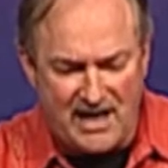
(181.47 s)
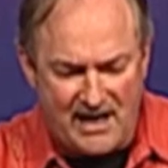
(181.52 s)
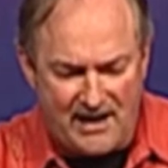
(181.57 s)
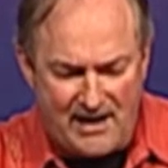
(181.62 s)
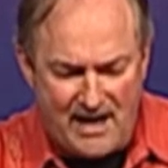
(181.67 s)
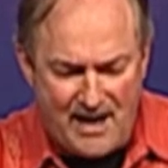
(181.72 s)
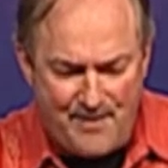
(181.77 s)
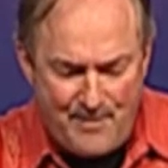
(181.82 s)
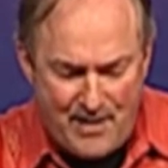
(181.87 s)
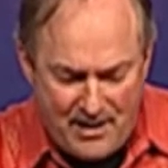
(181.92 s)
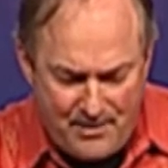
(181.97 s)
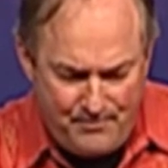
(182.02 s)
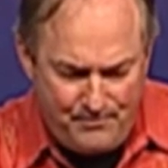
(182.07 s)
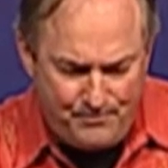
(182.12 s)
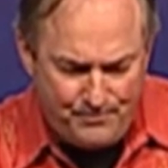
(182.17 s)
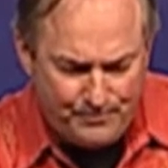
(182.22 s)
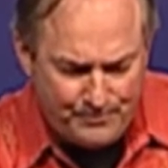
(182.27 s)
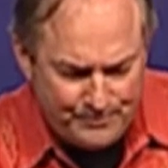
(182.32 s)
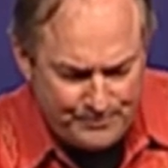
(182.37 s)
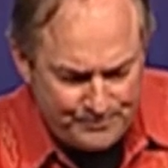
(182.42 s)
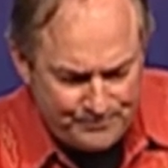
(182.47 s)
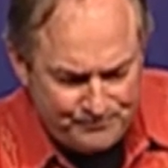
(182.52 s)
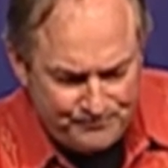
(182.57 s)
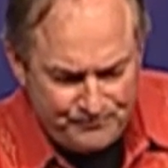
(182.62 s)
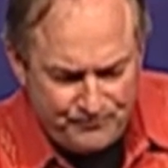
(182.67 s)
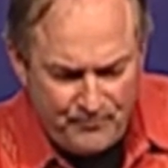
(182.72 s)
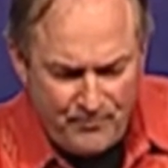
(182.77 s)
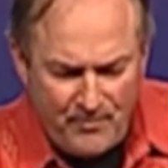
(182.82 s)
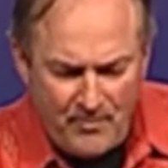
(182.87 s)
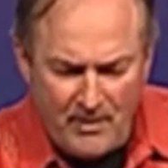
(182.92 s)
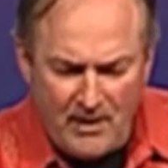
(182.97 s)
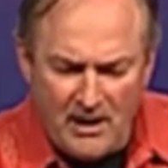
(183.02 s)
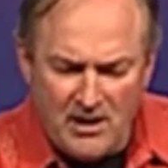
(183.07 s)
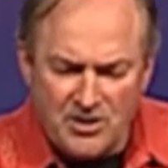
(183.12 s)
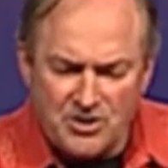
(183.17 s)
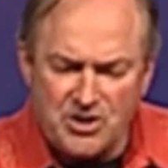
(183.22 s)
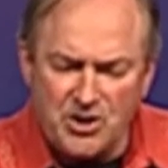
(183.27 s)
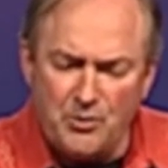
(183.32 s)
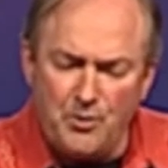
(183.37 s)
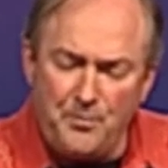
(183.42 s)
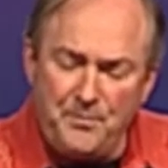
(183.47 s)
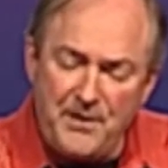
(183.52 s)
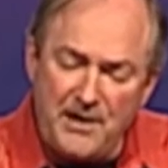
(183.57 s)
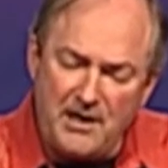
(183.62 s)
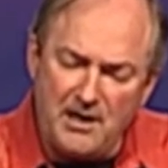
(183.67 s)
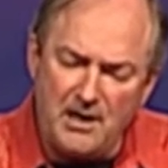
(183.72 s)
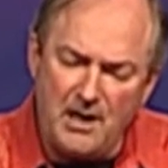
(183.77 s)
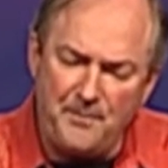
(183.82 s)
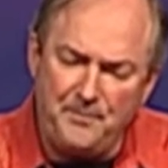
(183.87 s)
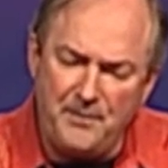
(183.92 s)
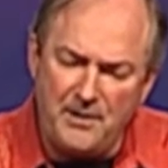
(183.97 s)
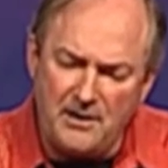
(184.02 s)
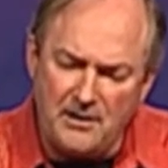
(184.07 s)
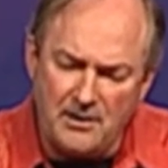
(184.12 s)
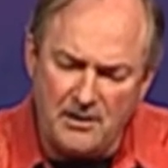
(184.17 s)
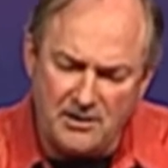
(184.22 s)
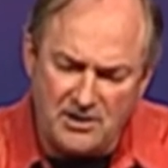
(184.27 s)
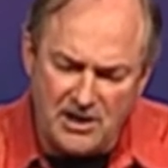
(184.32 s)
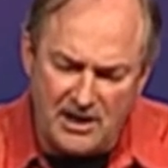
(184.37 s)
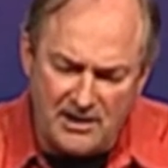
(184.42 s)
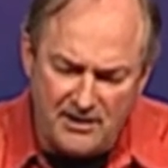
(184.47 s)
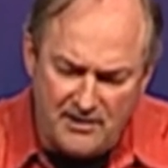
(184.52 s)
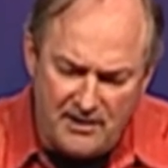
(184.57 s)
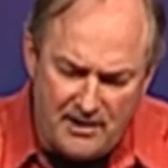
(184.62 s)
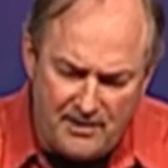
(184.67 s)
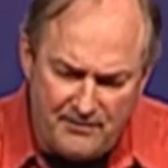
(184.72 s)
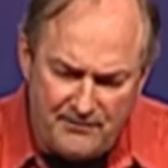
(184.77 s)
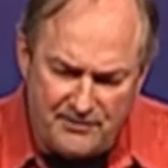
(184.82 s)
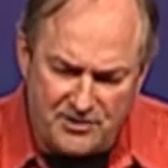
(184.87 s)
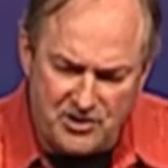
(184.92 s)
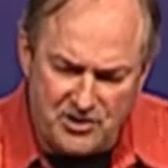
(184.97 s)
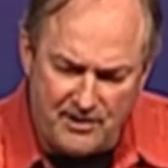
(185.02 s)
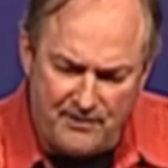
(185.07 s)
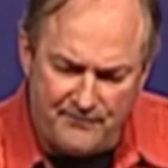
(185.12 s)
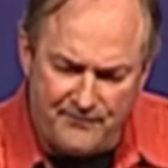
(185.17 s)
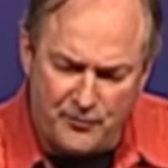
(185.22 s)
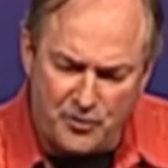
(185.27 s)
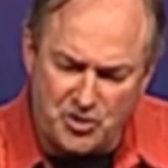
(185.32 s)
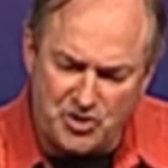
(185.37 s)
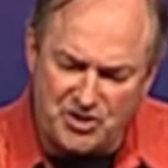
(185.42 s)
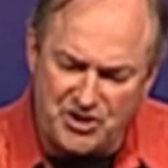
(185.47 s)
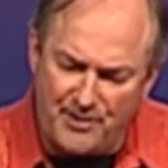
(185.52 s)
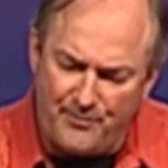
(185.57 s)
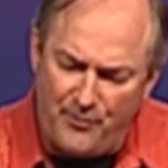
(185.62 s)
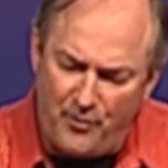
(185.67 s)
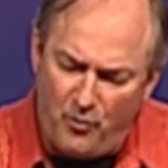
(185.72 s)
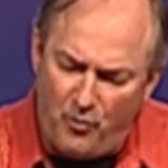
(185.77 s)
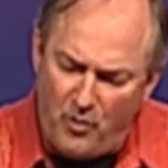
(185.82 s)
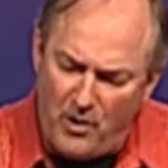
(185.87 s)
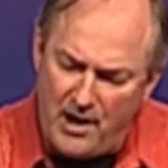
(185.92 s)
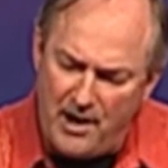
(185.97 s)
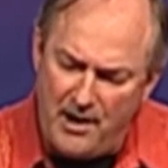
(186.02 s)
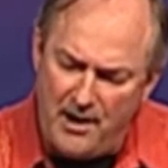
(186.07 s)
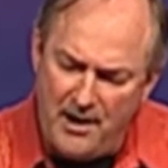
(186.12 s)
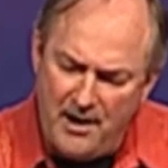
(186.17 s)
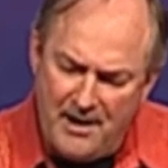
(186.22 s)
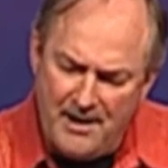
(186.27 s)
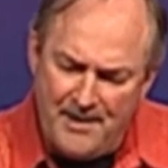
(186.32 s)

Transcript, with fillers: Amen? So we'll pick it up in, in, in, in verse number one.